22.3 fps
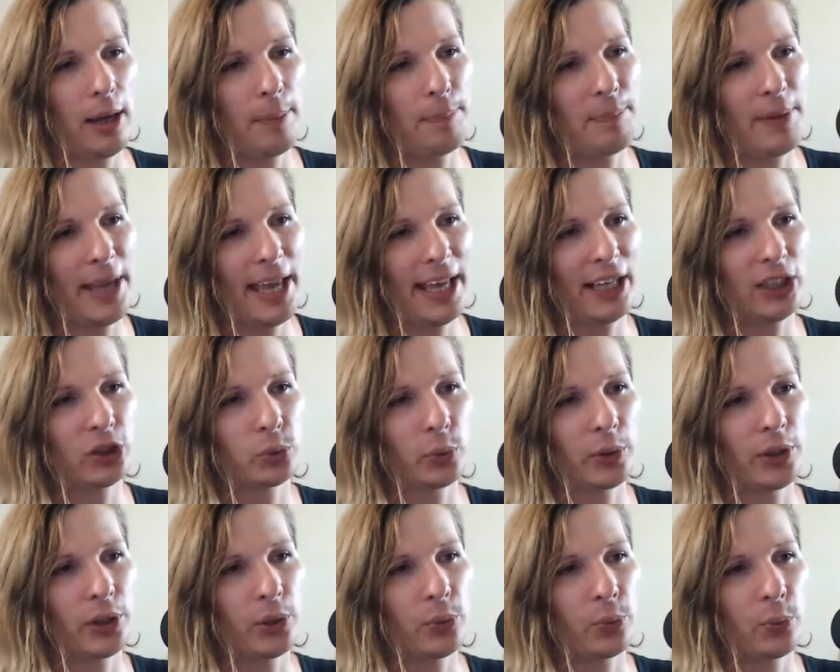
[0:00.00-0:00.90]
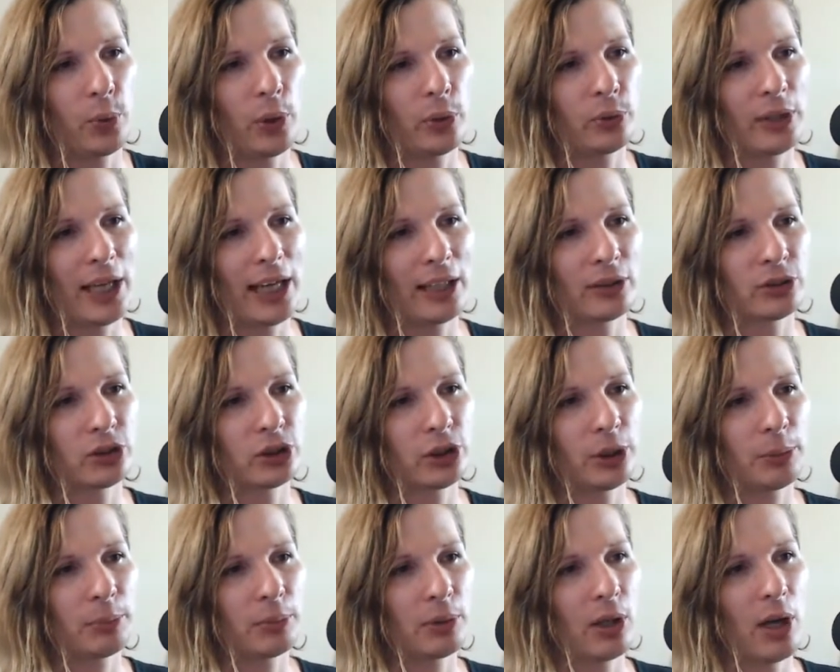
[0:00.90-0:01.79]
page where you wrote down
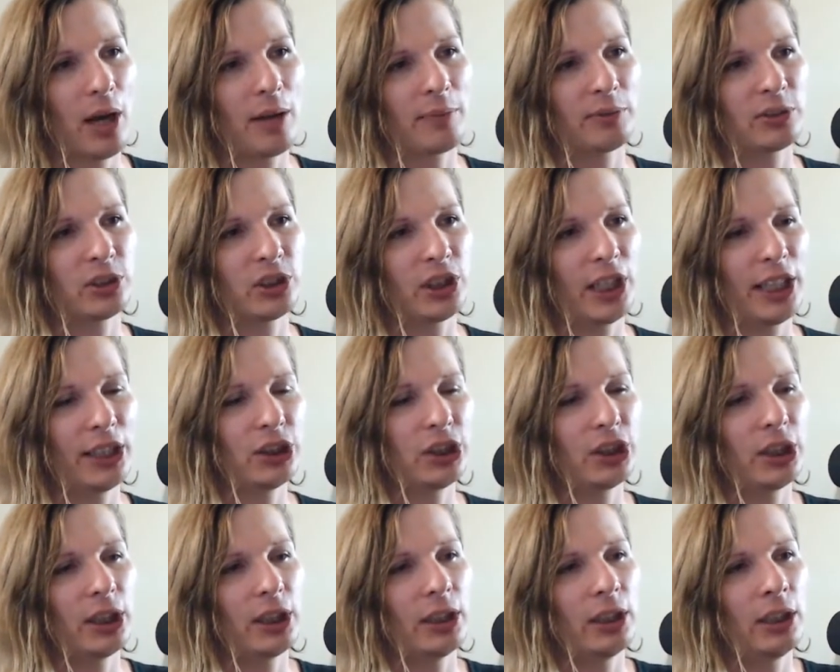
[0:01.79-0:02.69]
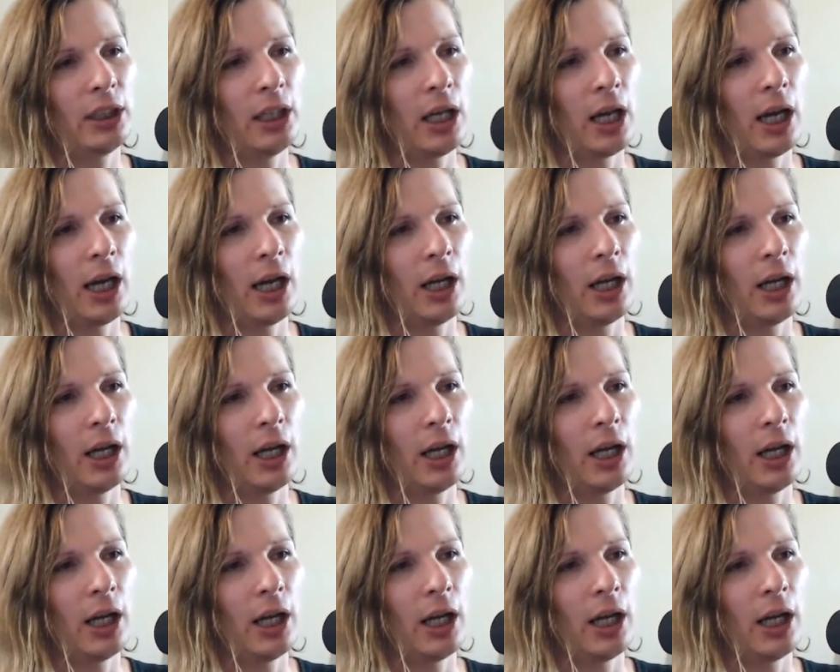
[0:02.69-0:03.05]
some conversation.